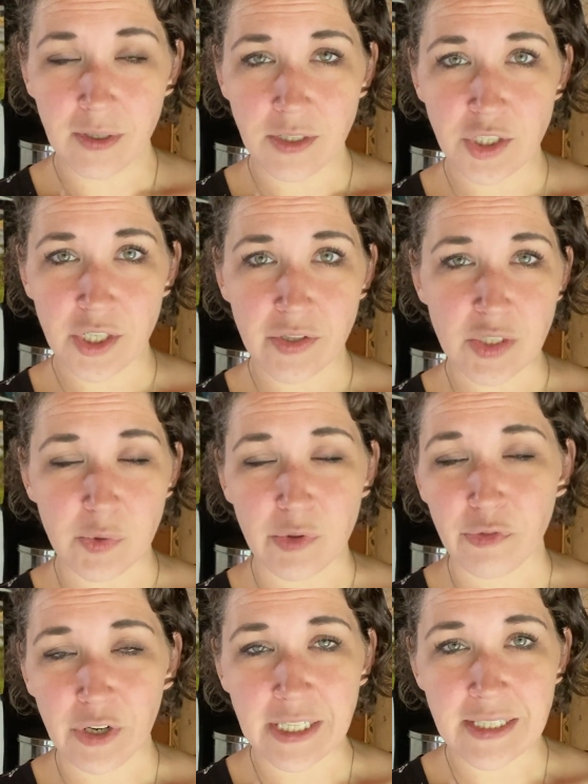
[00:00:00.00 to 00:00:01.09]
Share this with
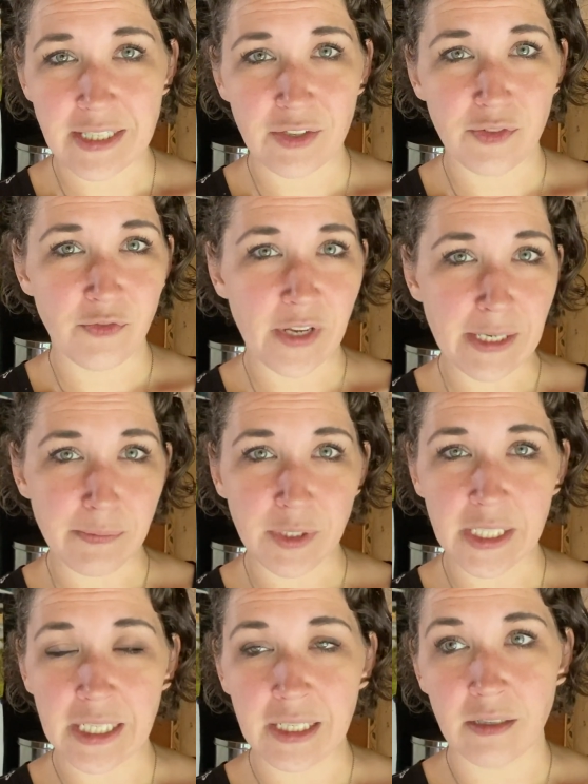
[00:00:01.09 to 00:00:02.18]
friends and
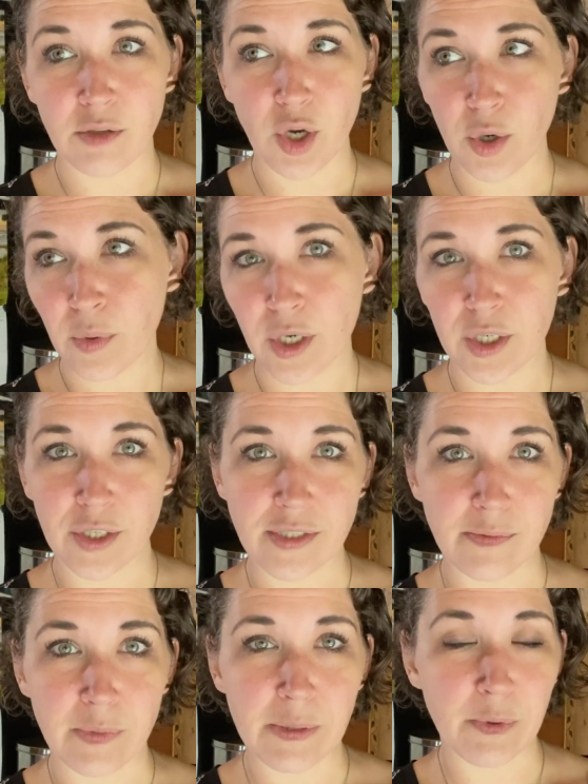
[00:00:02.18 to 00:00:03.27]
family and coworkers
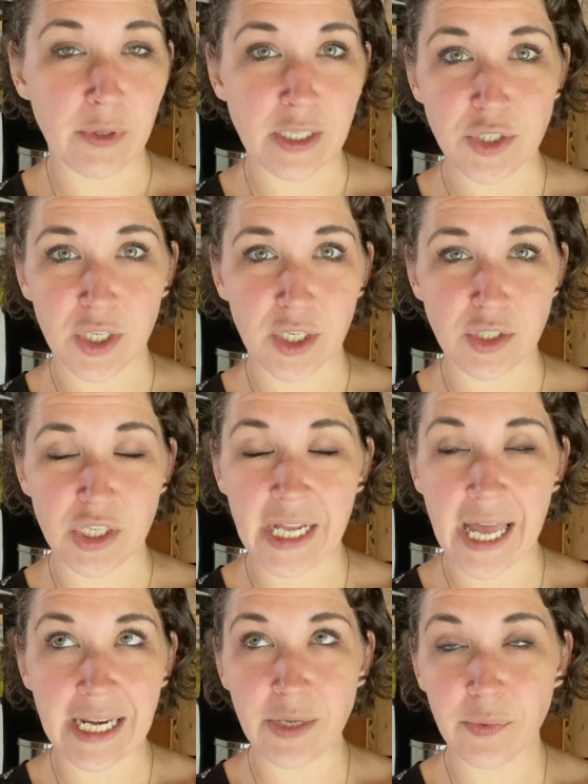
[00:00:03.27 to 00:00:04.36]
and people at church and
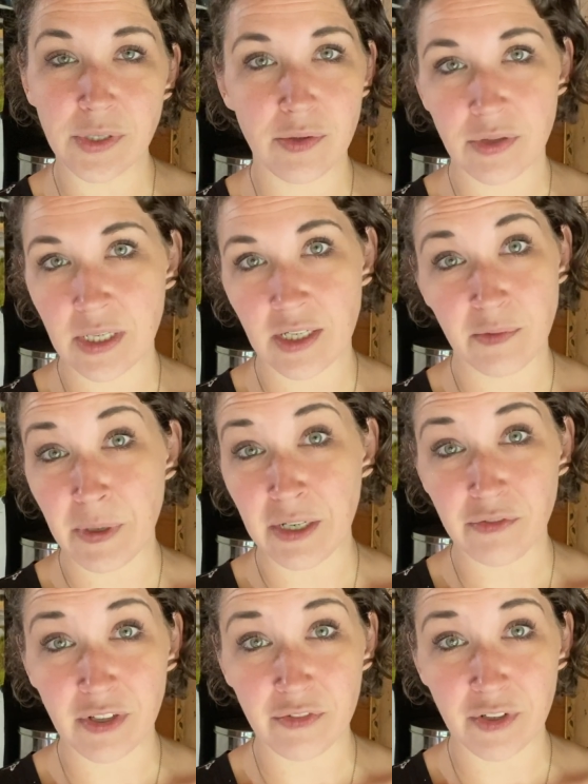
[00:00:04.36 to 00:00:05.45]
anyone you think could
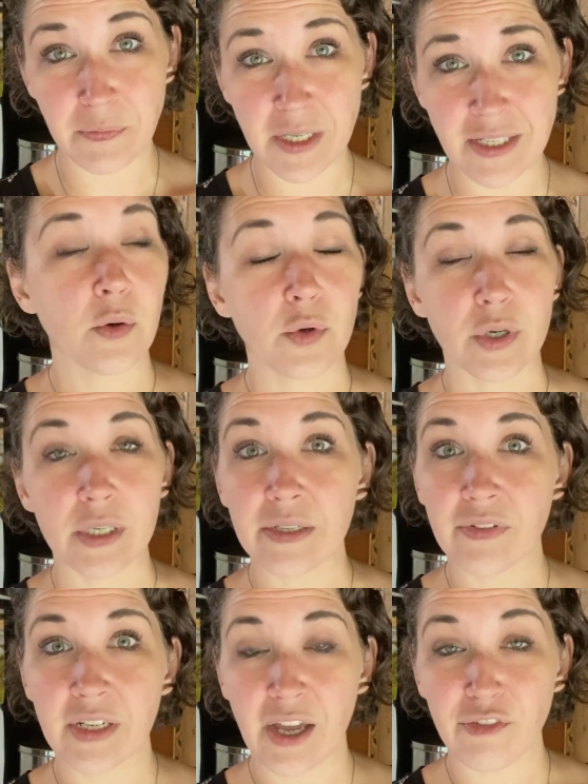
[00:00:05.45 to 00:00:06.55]
benefit from this or
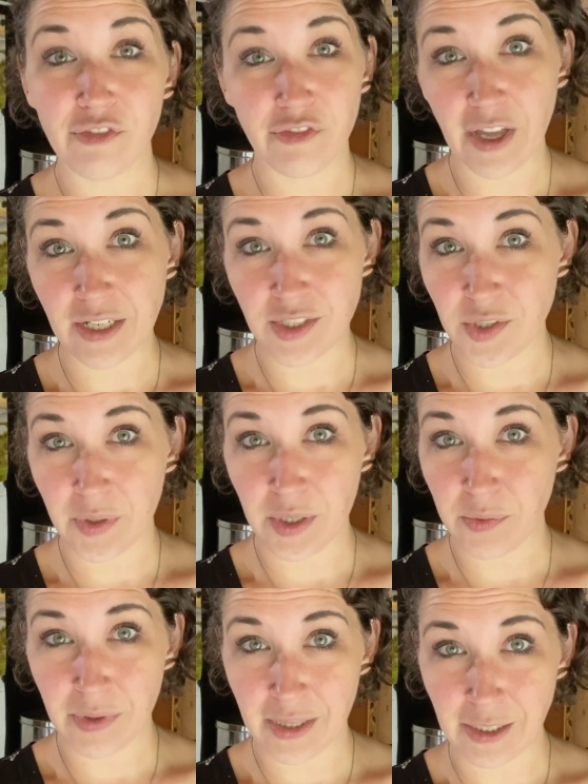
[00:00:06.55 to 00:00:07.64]
even have fun doing it
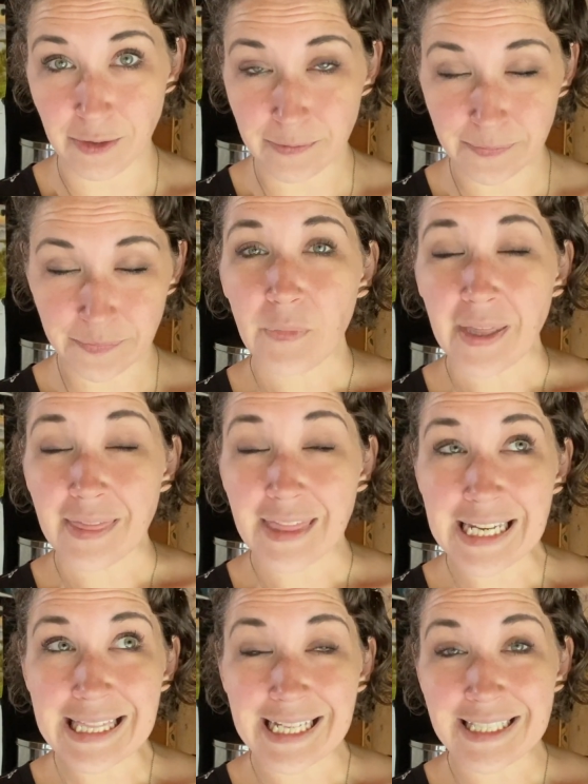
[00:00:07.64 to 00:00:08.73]
with you. I
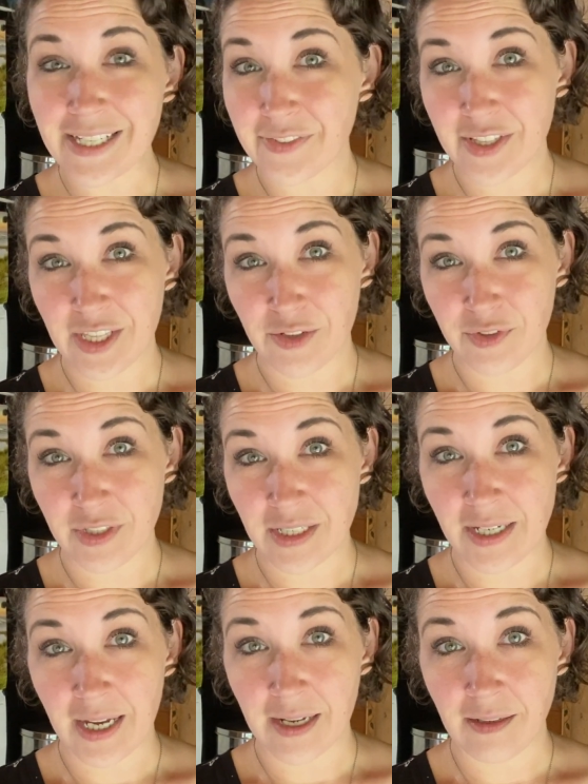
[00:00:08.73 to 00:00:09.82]
think that's everything for the
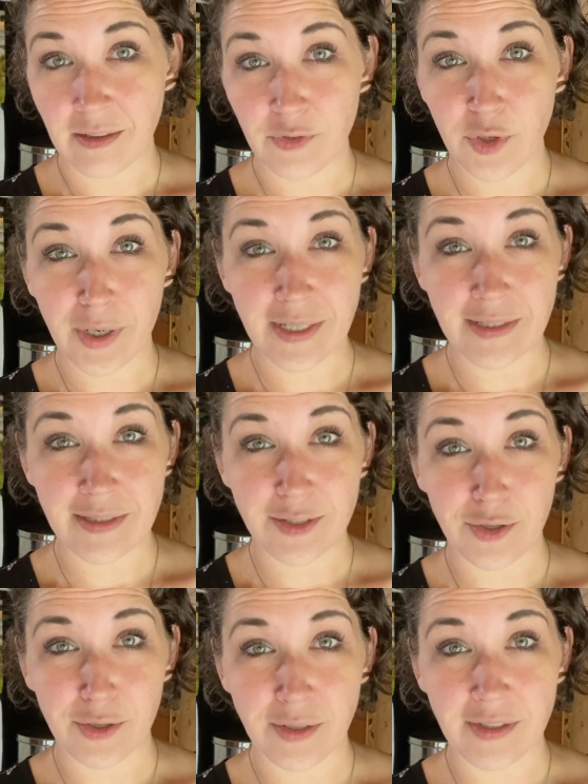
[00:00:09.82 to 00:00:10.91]
day. If you guys
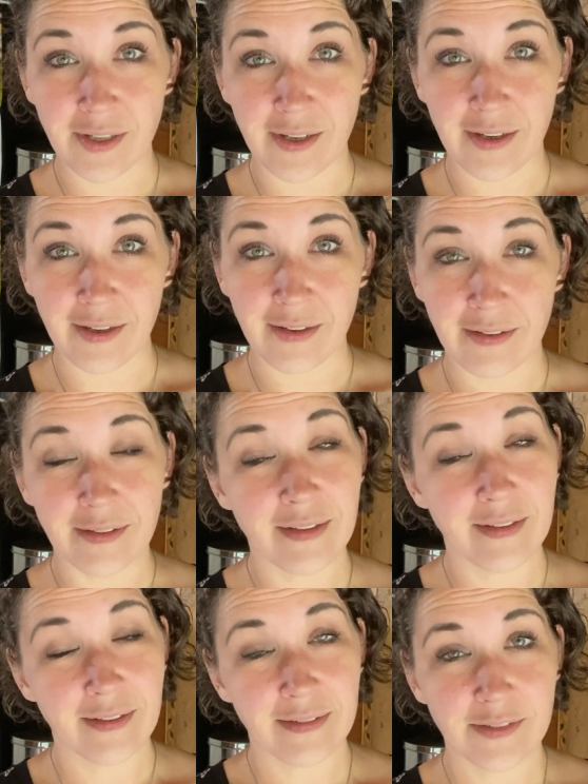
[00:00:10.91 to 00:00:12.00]
could
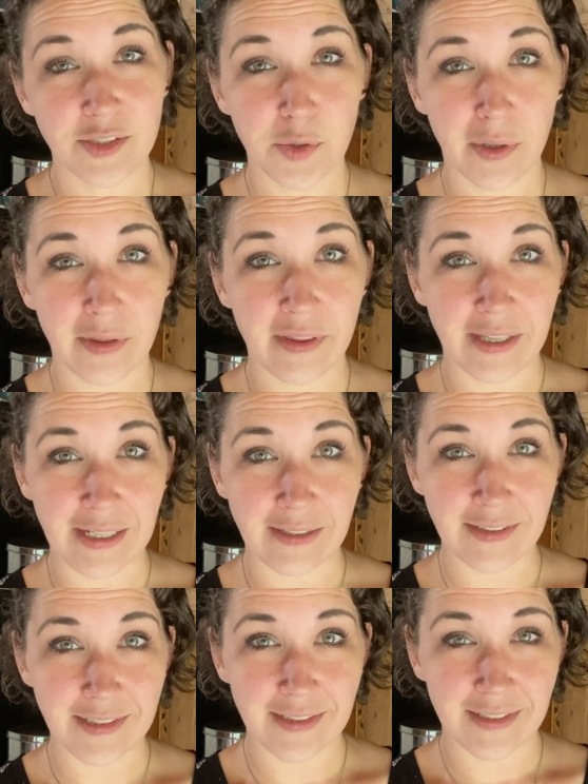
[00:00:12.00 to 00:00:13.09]
do all the
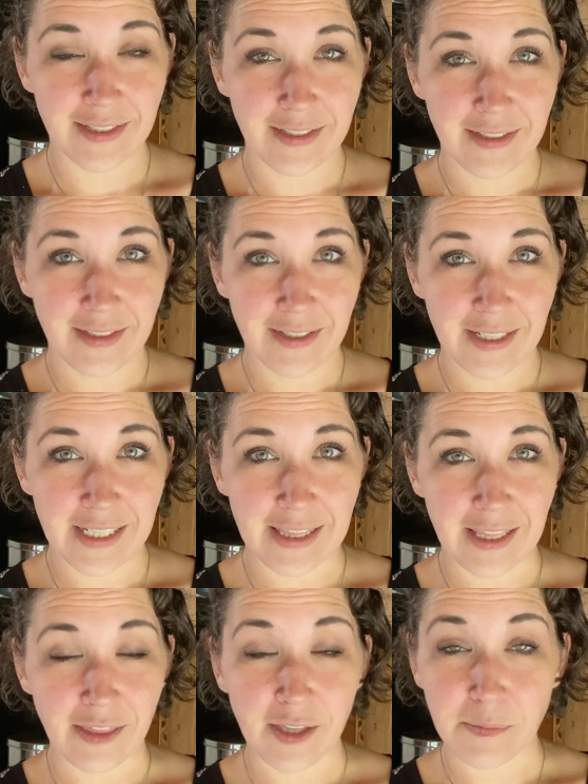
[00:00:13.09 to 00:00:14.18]
things, hit
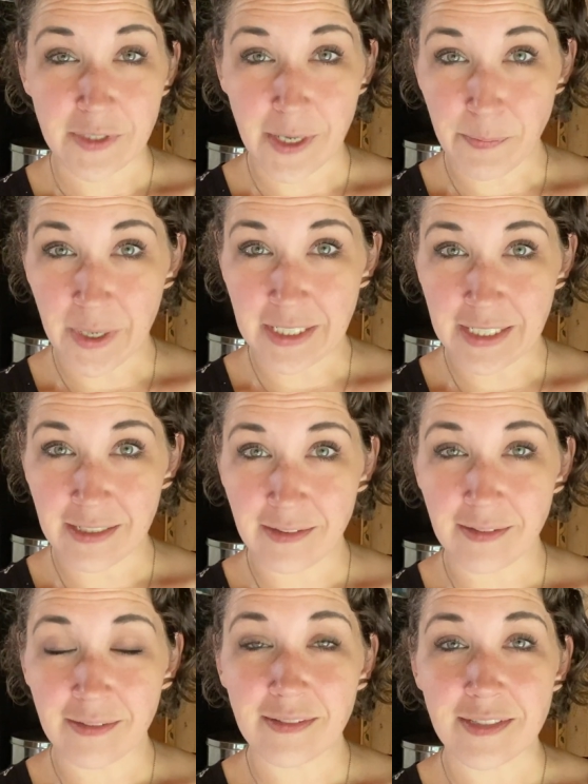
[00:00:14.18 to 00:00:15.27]
the thumbs up
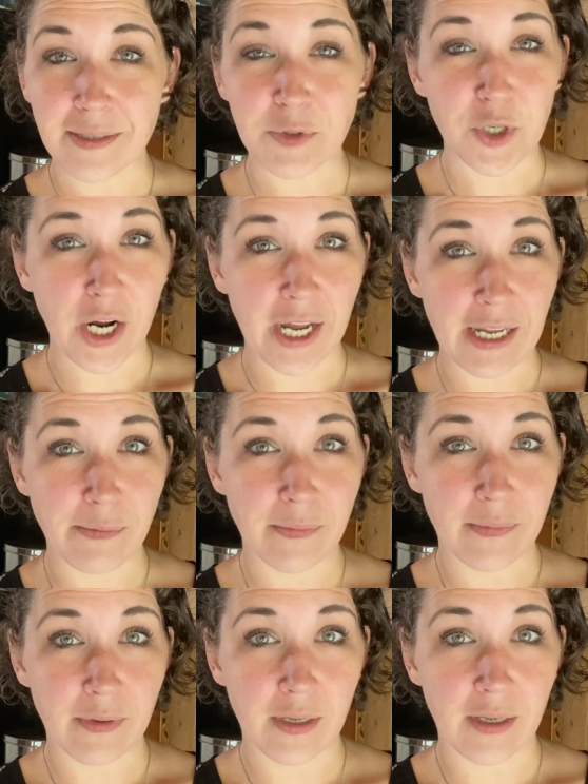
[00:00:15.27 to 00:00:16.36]
button, subscribe,
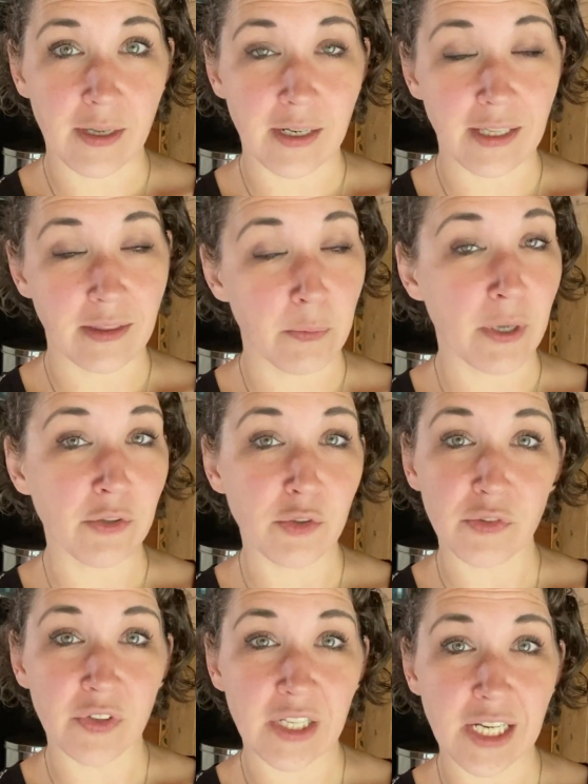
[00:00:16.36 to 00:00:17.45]
and hit the bell
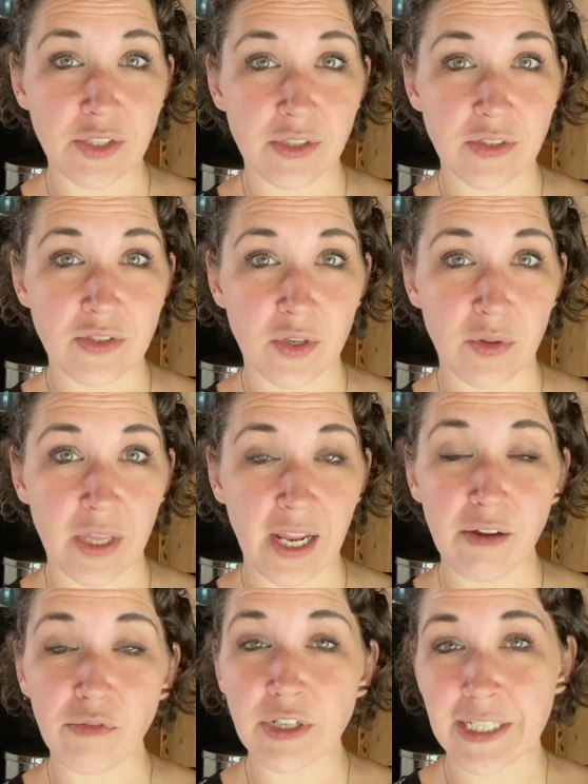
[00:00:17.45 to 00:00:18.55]
notification so that
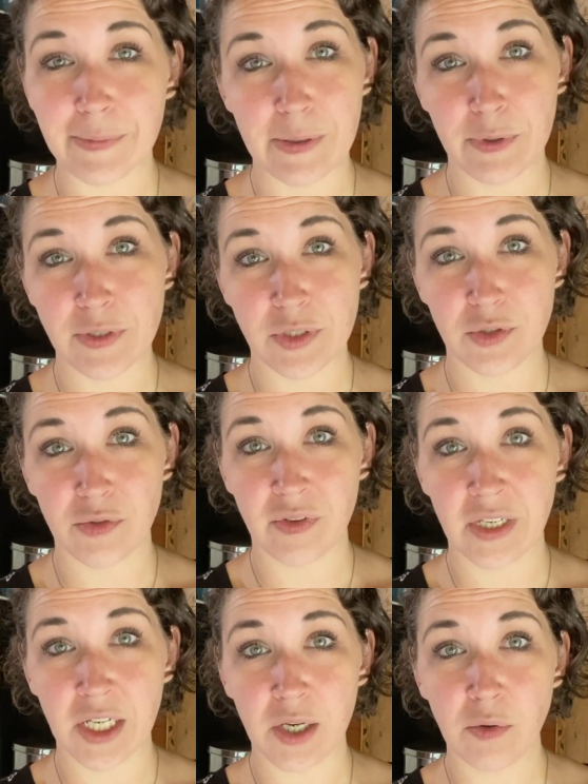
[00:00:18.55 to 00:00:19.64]
every time I post a new
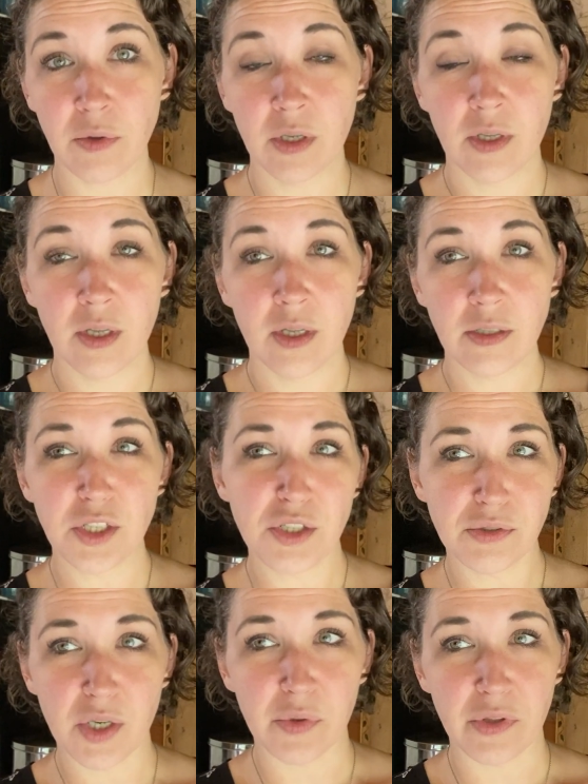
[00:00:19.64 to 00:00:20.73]
video, you'll
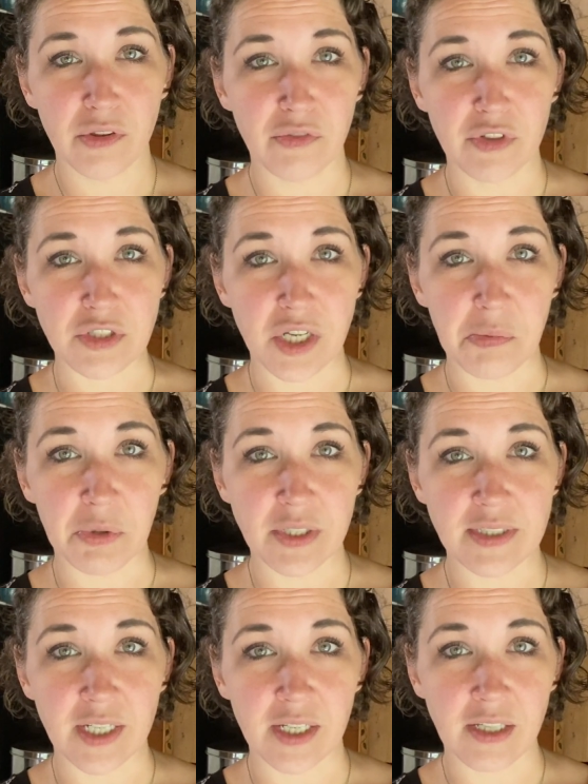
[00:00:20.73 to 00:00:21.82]
know within the first couple of
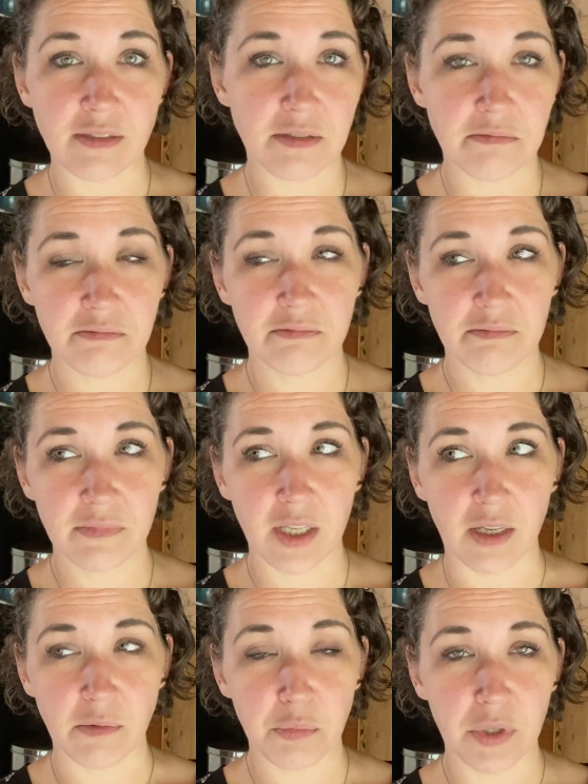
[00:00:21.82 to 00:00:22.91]
seconds. Yeah,
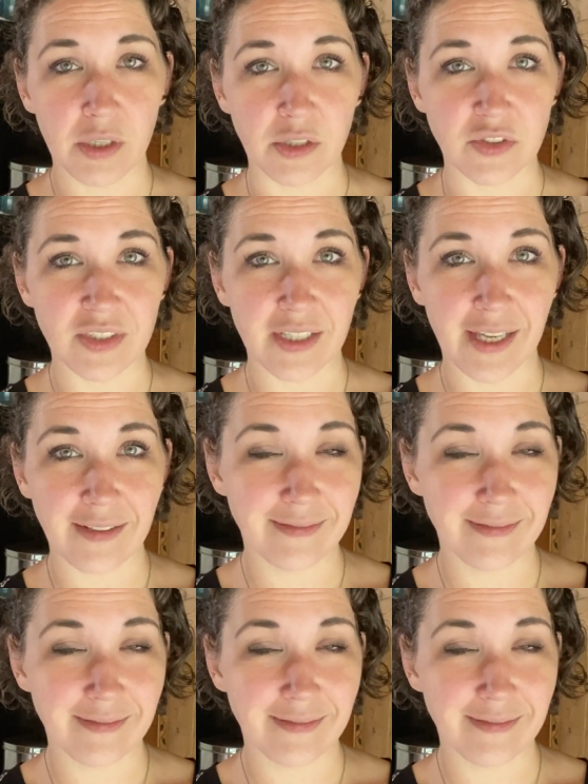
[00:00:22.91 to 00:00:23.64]
pretty close to that.